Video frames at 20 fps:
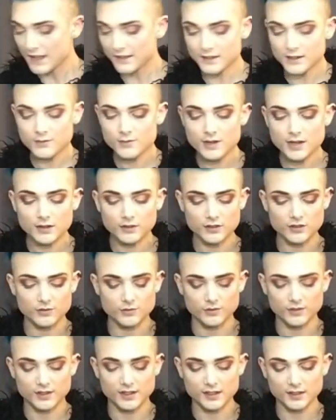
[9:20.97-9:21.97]
Has anyone else
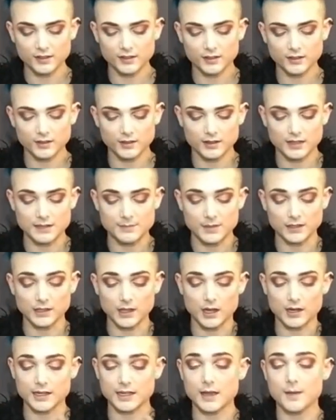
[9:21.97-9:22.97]
used this, the
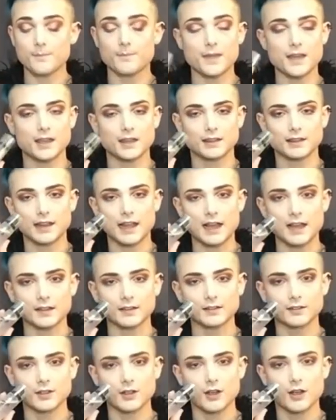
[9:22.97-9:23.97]
Milani Make It
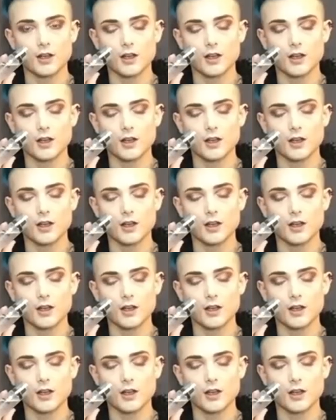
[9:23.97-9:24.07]
Last?